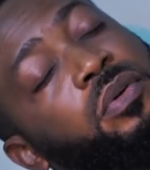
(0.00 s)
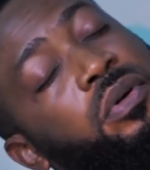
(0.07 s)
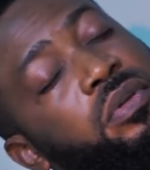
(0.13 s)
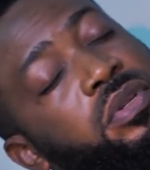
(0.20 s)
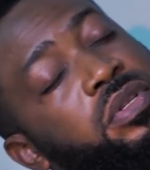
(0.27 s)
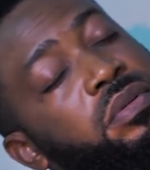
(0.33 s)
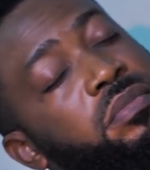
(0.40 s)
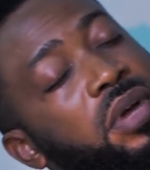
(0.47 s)
You worry
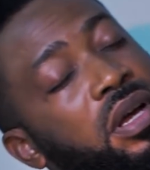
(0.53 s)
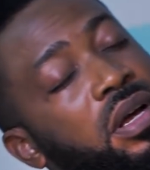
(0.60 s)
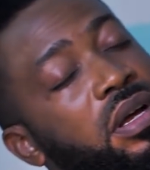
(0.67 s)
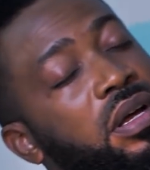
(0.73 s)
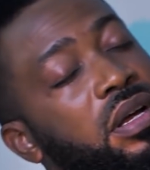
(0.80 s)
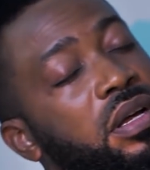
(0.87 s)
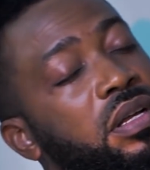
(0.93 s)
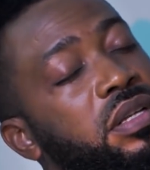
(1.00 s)
too
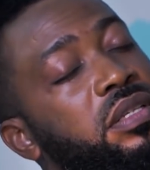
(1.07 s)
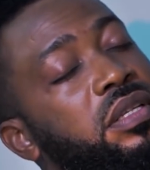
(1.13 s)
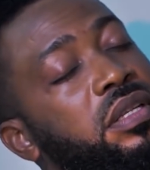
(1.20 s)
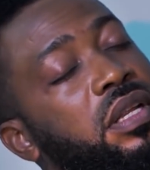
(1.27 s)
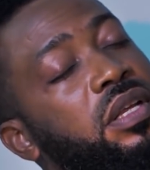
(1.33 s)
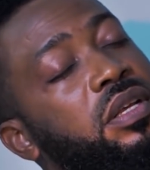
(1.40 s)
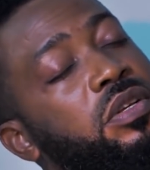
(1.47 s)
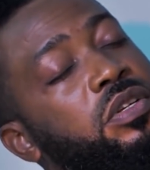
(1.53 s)
much,
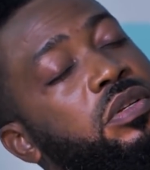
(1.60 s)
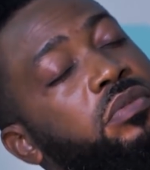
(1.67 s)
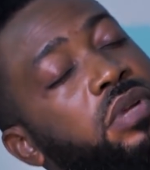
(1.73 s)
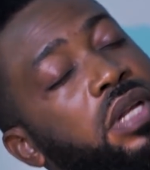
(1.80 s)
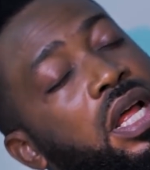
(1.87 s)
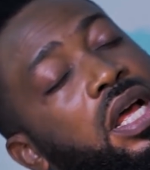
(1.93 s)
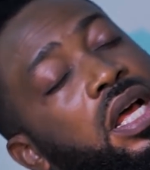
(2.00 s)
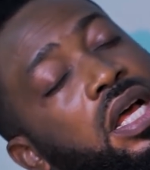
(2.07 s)
and that you should
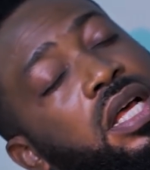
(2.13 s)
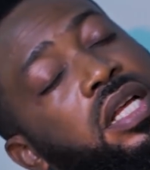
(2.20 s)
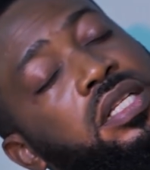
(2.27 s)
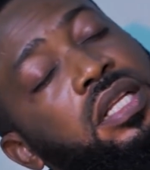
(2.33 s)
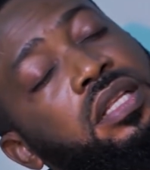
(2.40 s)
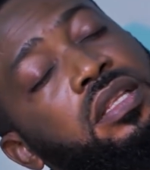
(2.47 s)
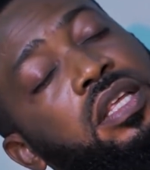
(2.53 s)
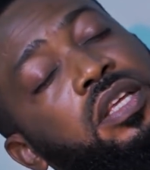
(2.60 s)
relax,
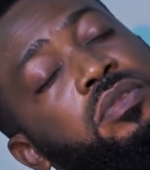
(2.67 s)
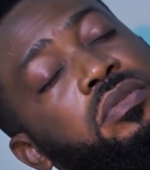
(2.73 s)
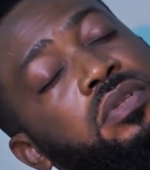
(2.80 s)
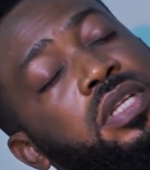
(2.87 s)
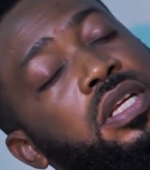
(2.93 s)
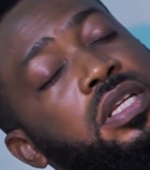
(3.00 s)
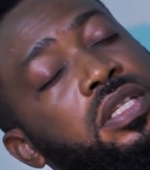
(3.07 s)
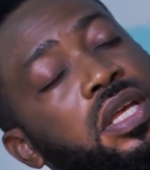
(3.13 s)
and things will
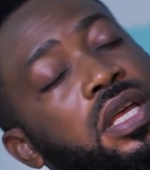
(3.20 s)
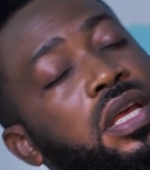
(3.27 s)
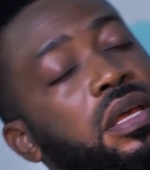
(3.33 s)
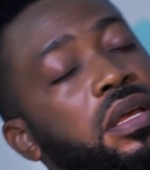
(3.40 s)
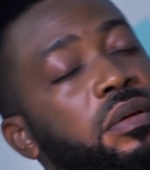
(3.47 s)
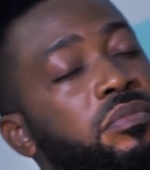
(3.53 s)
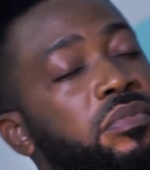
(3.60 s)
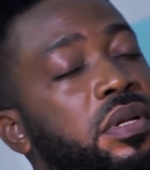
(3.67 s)
take shape.